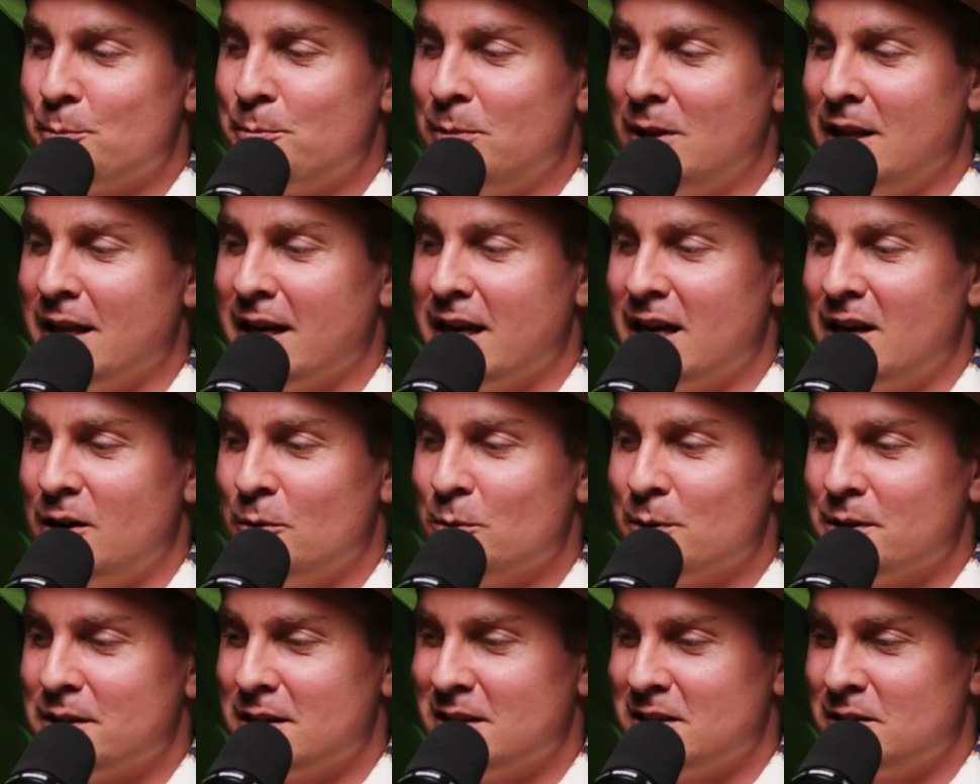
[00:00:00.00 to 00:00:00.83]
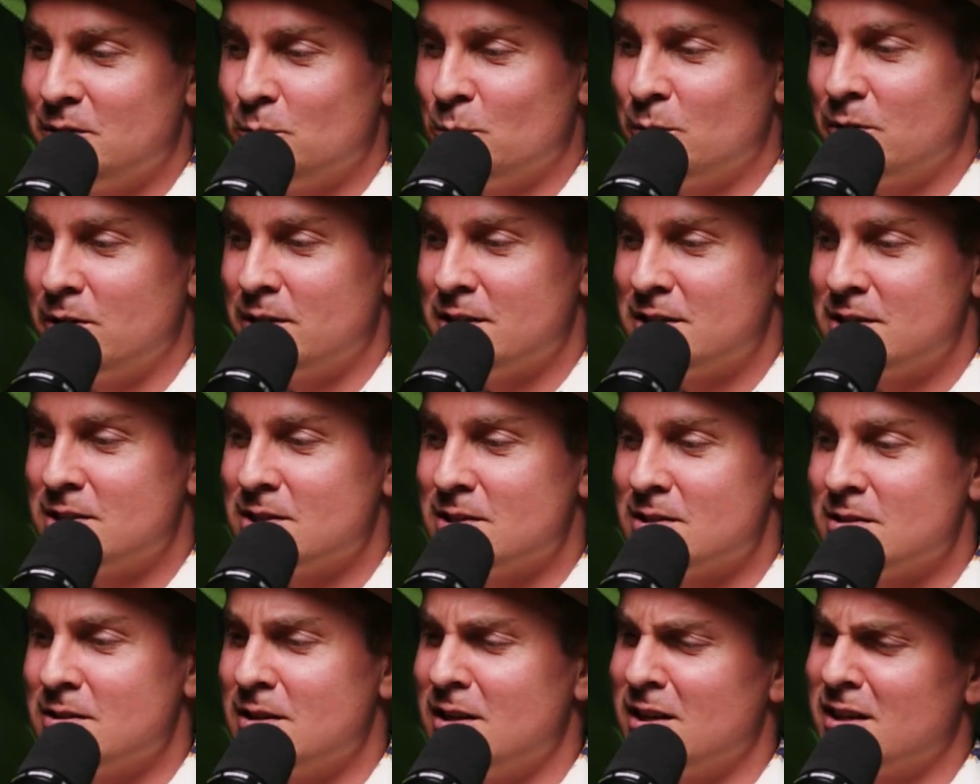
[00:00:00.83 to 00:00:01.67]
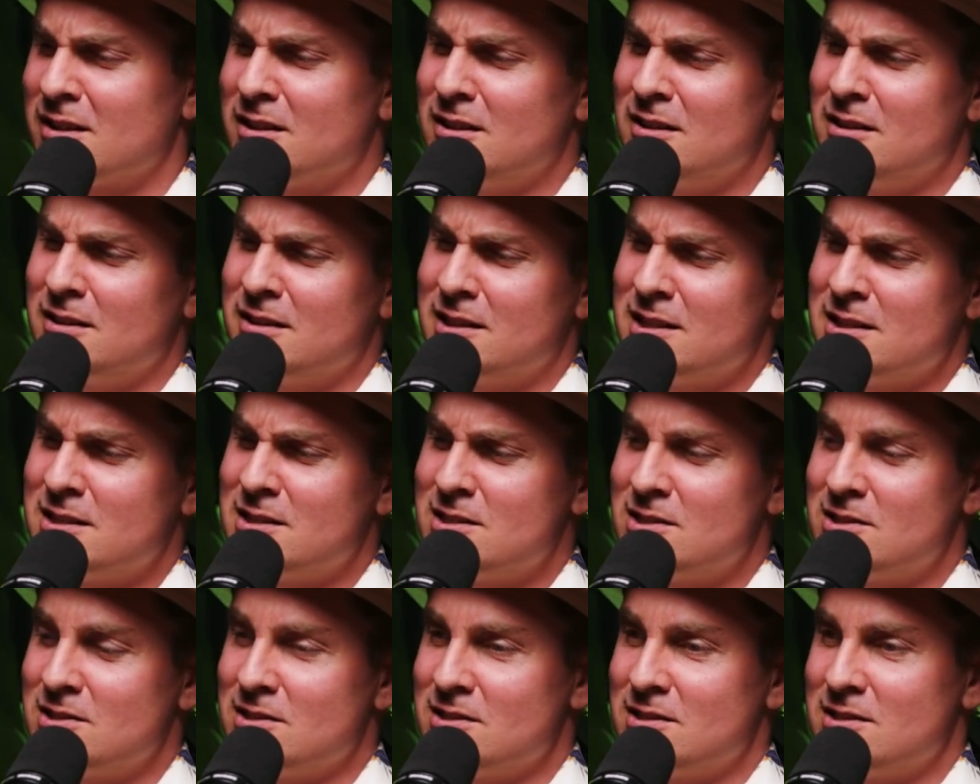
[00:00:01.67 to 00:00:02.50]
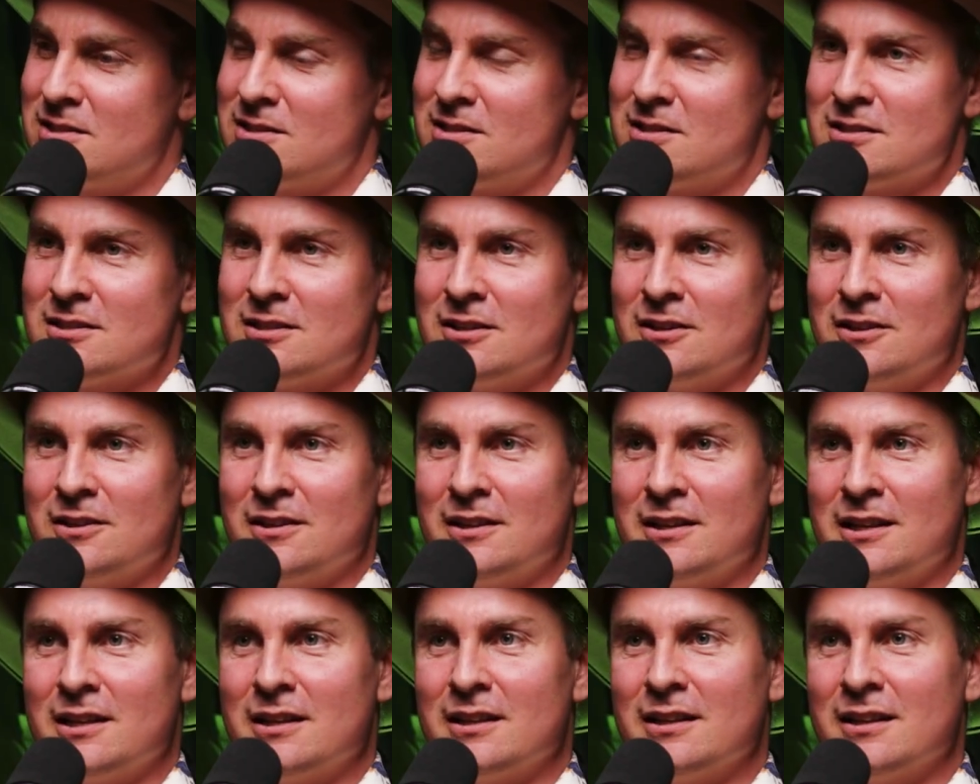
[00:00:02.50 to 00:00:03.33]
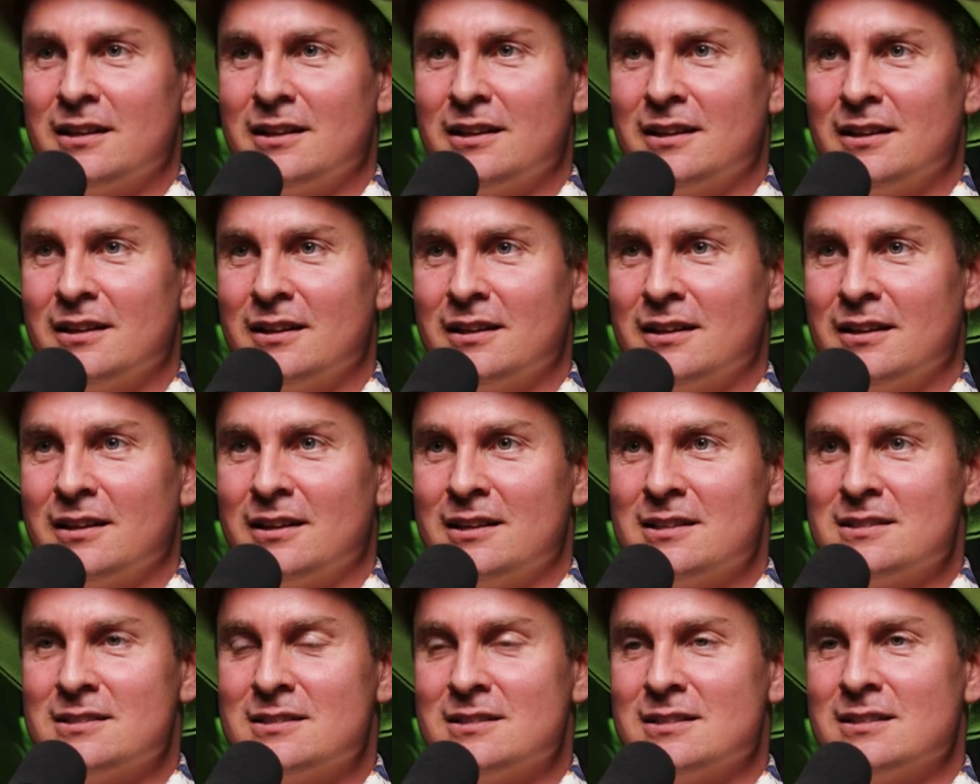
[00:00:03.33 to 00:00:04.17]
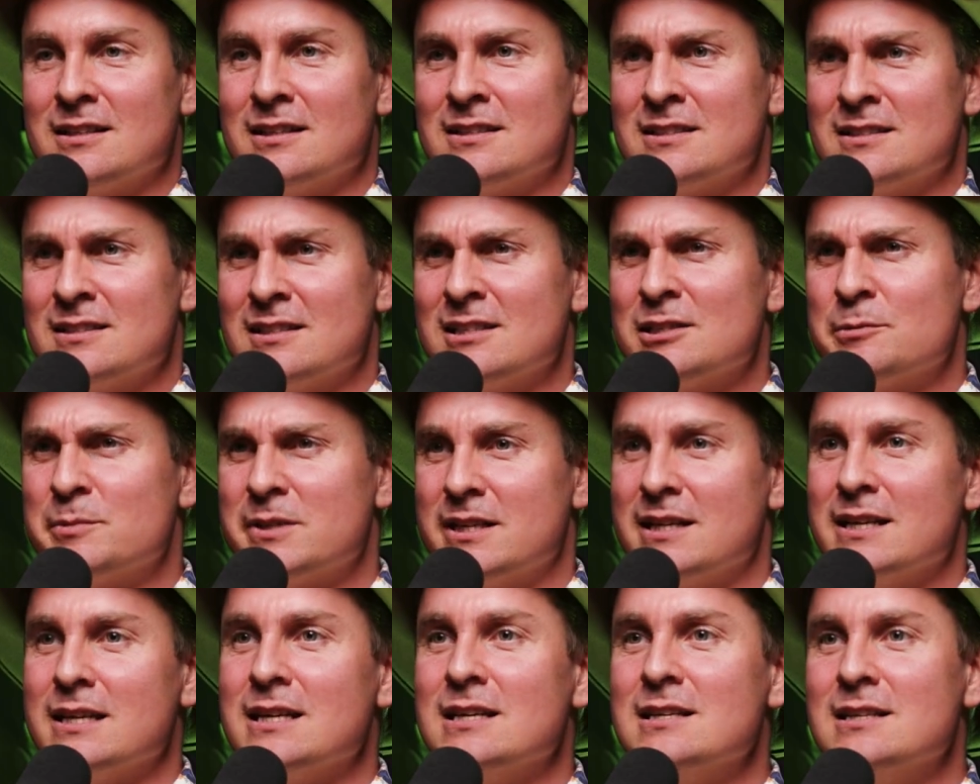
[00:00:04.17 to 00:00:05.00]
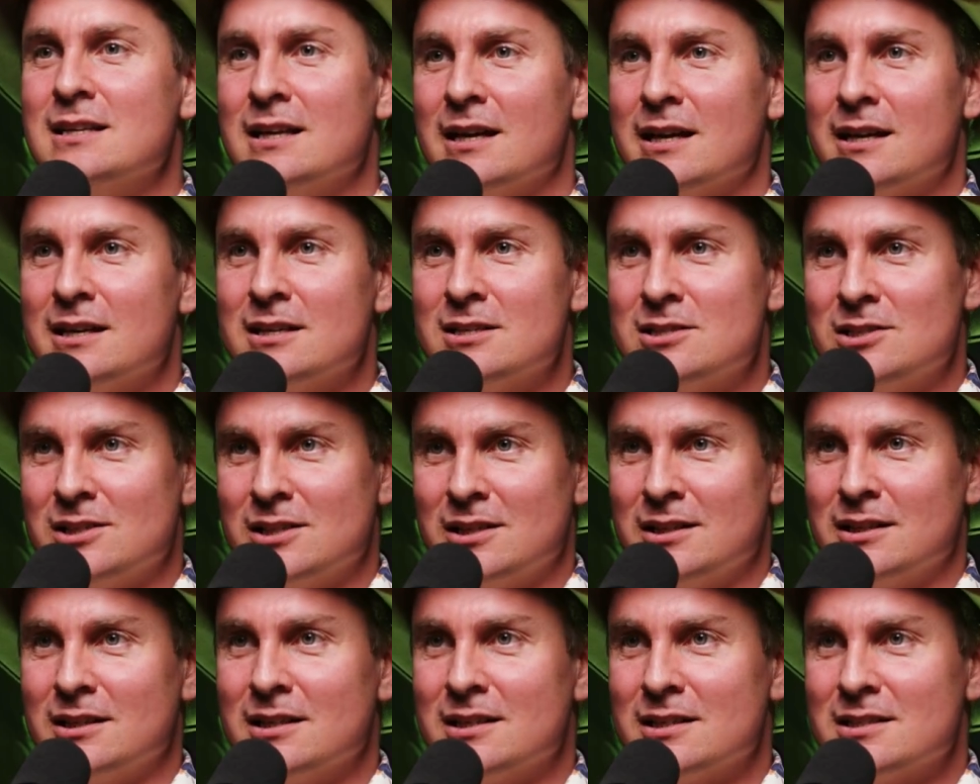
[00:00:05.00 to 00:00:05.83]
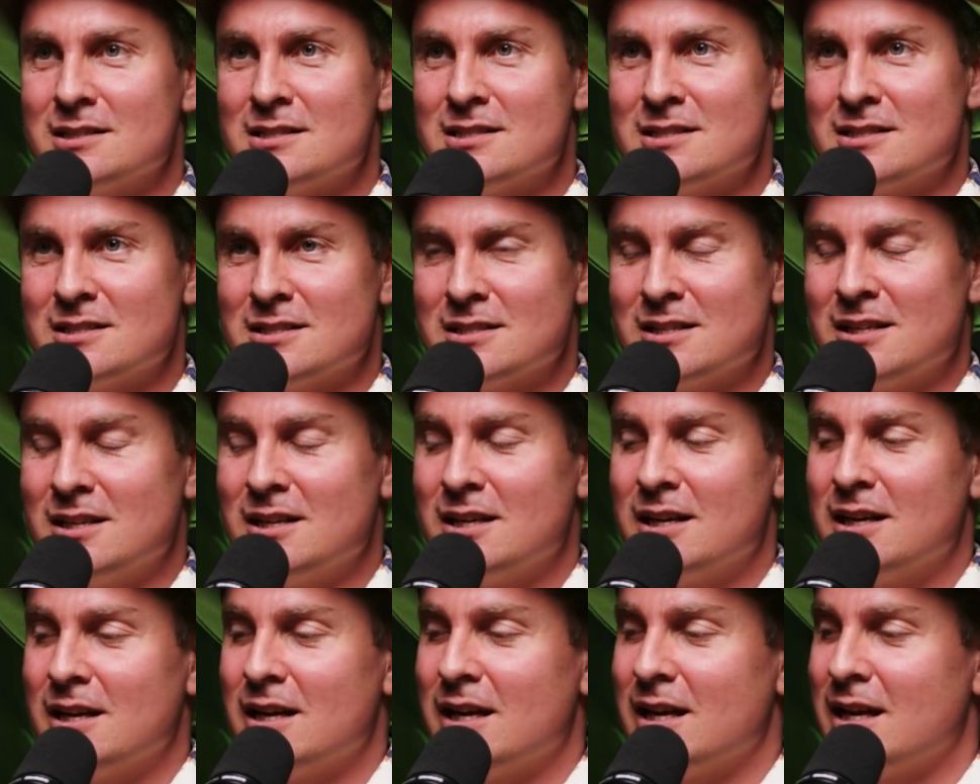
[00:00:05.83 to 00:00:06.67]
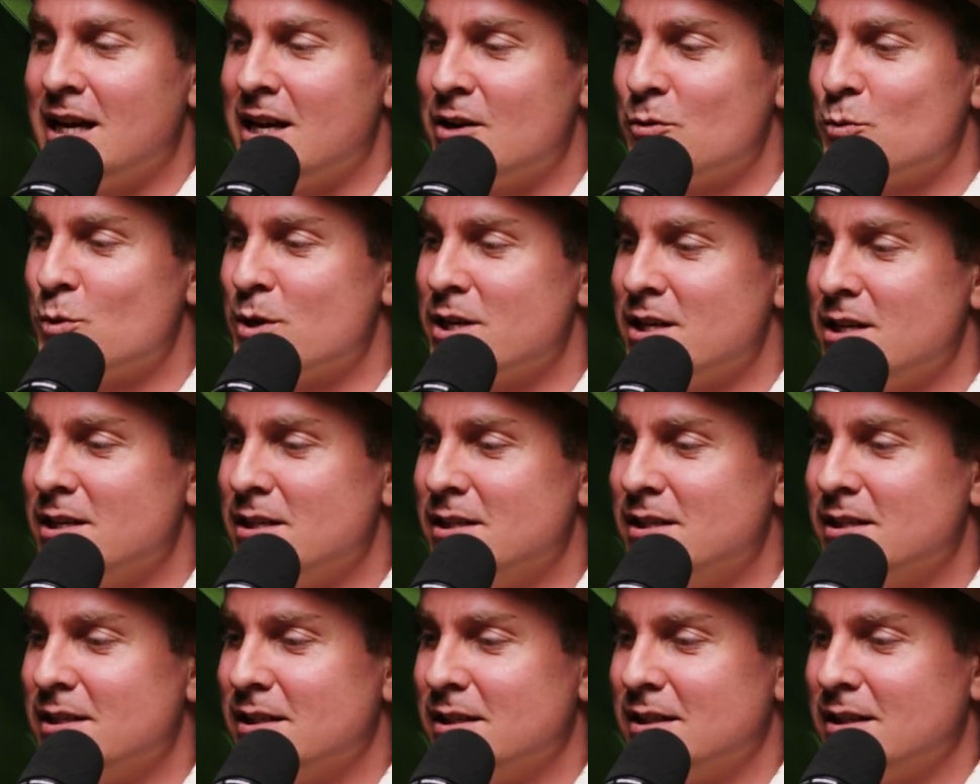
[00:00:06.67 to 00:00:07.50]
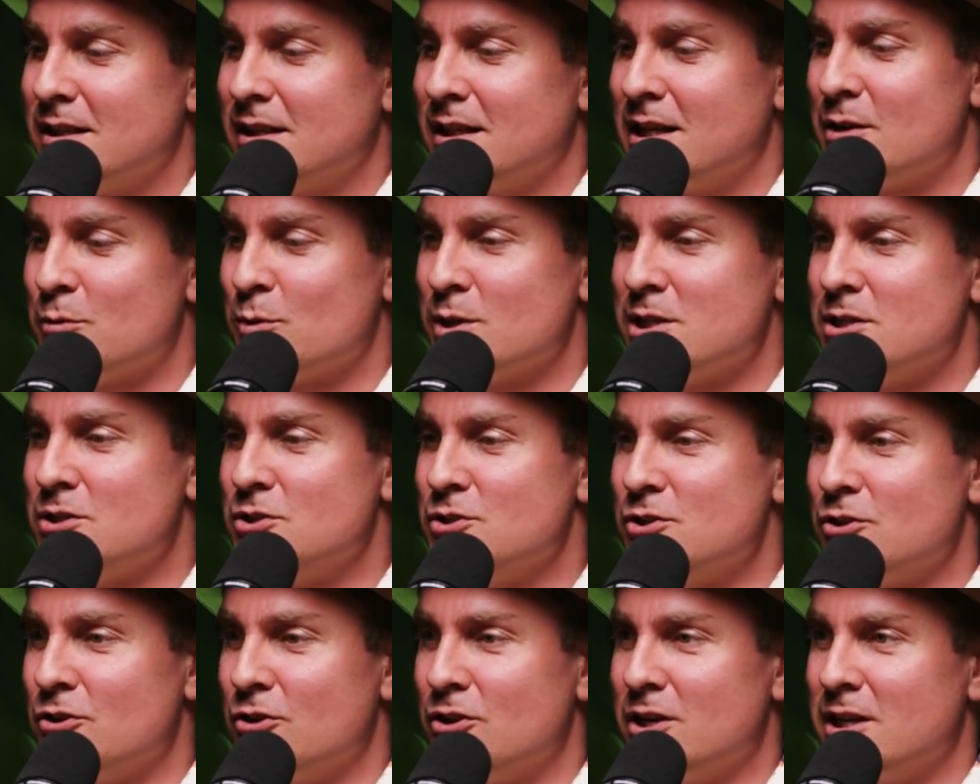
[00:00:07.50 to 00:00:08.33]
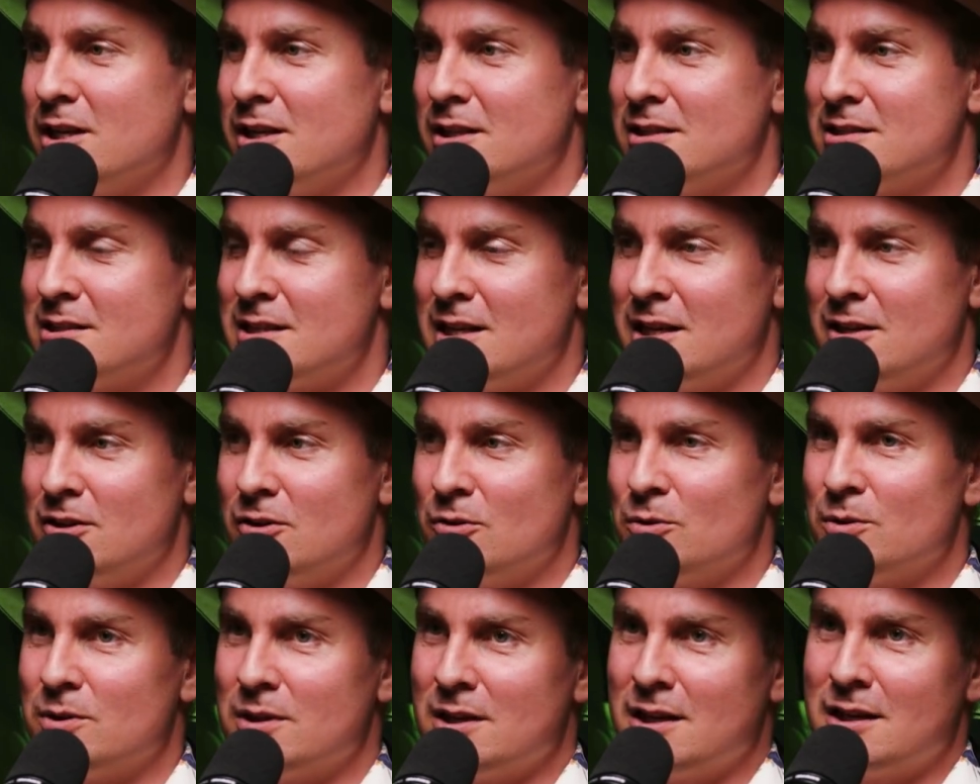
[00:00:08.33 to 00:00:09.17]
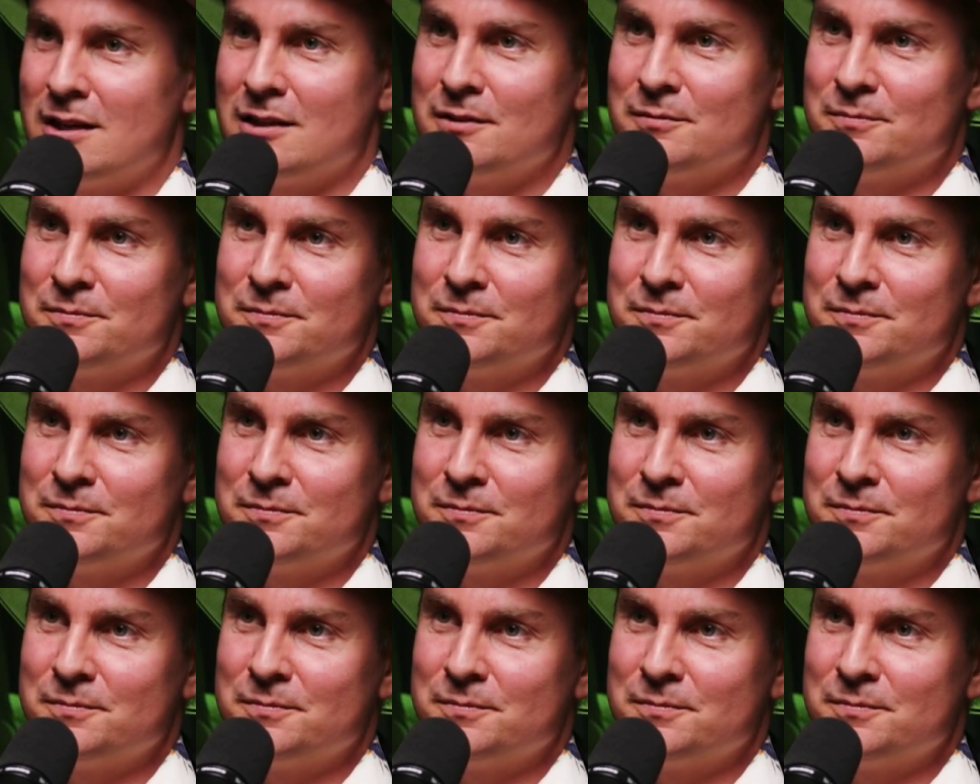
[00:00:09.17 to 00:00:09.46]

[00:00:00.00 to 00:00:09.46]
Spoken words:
play out with it, where it's just like, oh, that's just, you know, that there's a little bit of needy energy in this. How do we journey saying no to that?